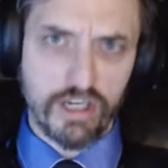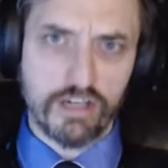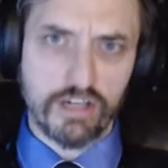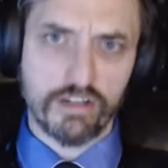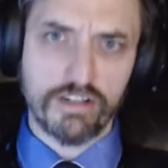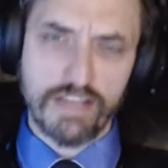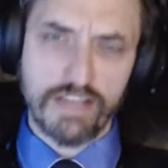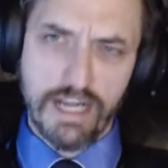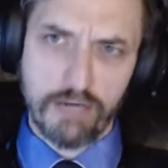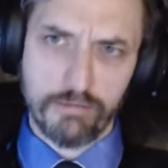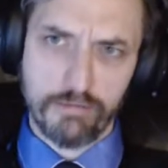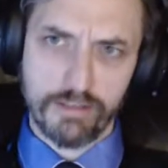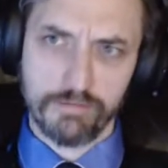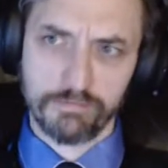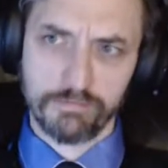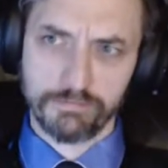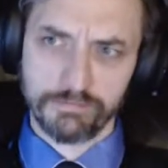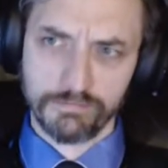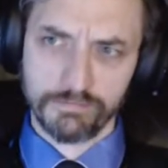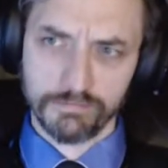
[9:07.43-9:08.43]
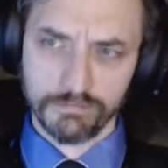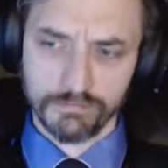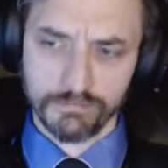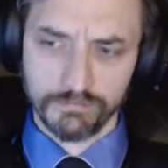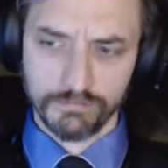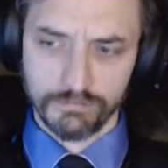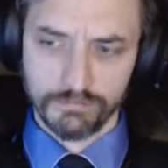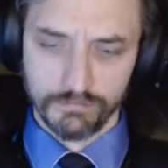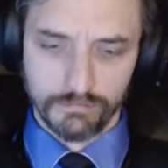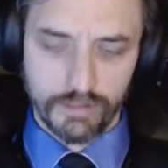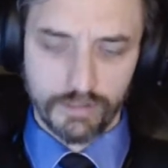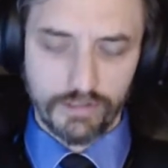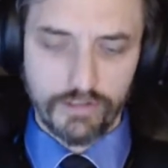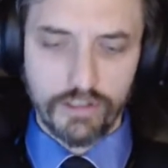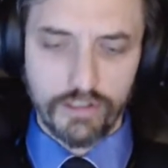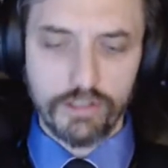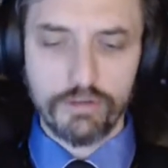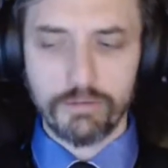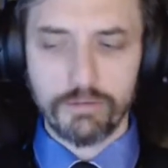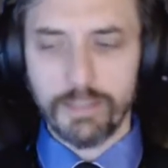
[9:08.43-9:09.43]
dollar endowment.
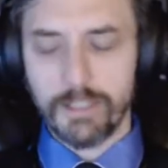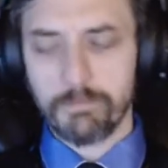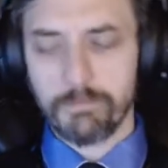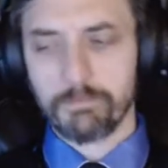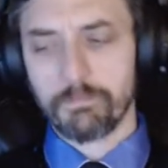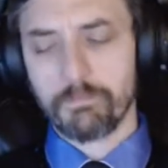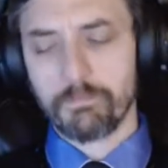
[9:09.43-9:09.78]
Excuse me.